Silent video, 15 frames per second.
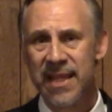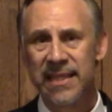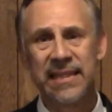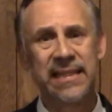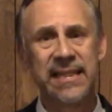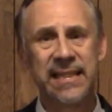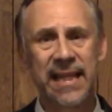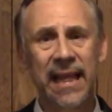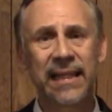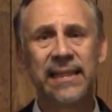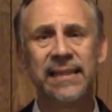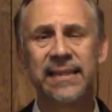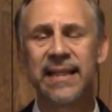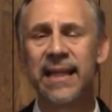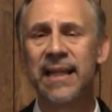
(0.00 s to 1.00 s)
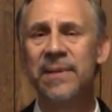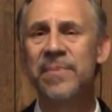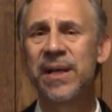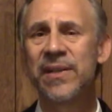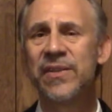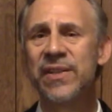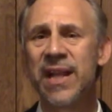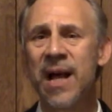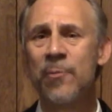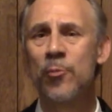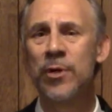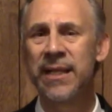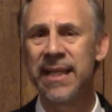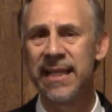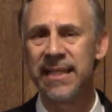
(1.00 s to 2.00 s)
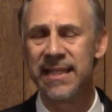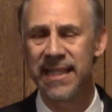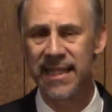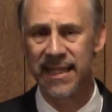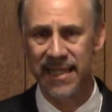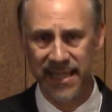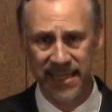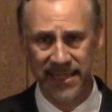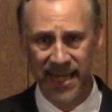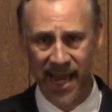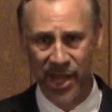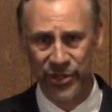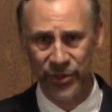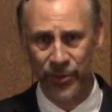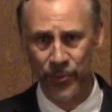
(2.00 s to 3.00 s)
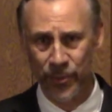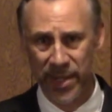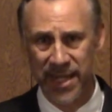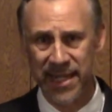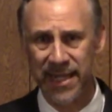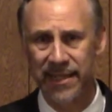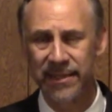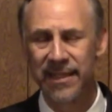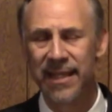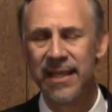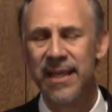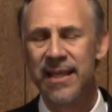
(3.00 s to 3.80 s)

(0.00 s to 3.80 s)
The second thing about Psalm 118 is as you read it,